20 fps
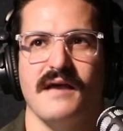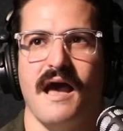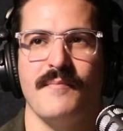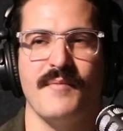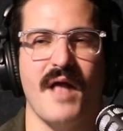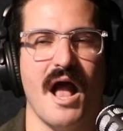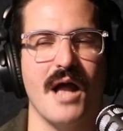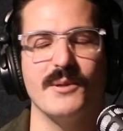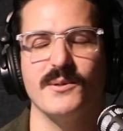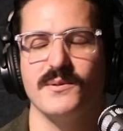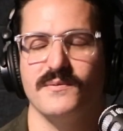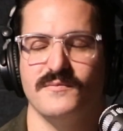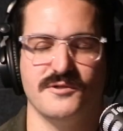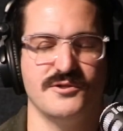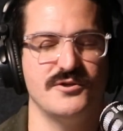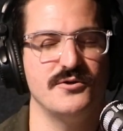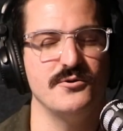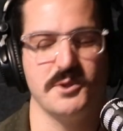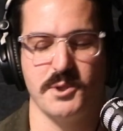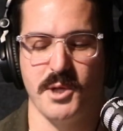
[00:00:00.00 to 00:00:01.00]
not
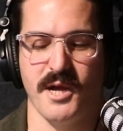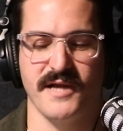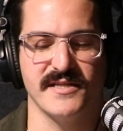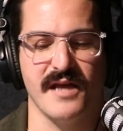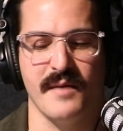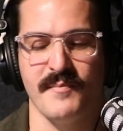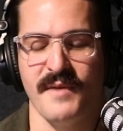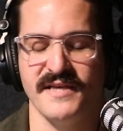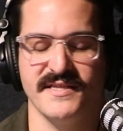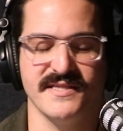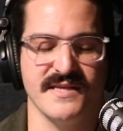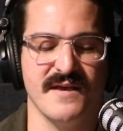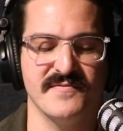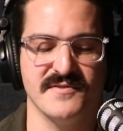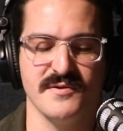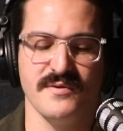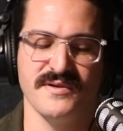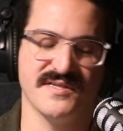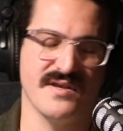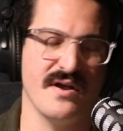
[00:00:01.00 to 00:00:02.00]
too strict on myself. So
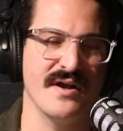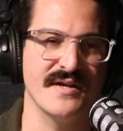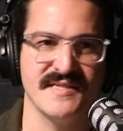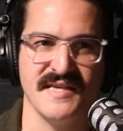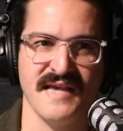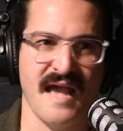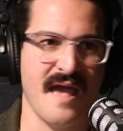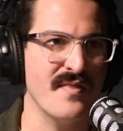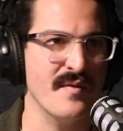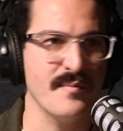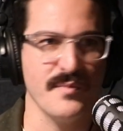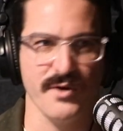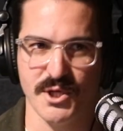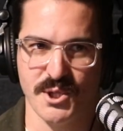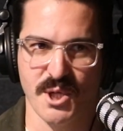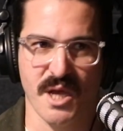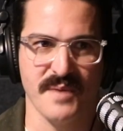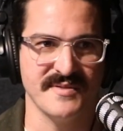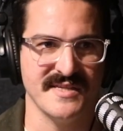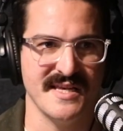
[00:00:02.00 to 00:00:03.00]
as long as I get the
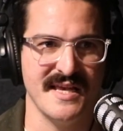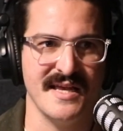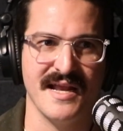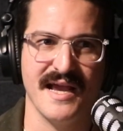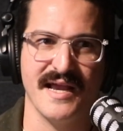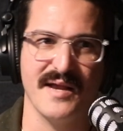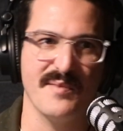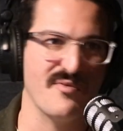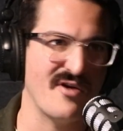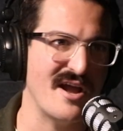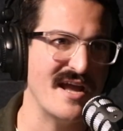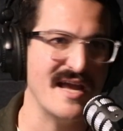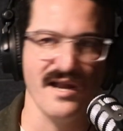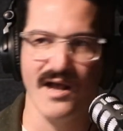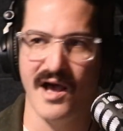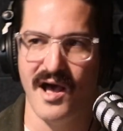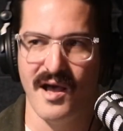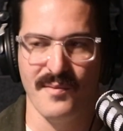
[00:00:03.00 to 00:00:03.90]
push-ups in, I could break it up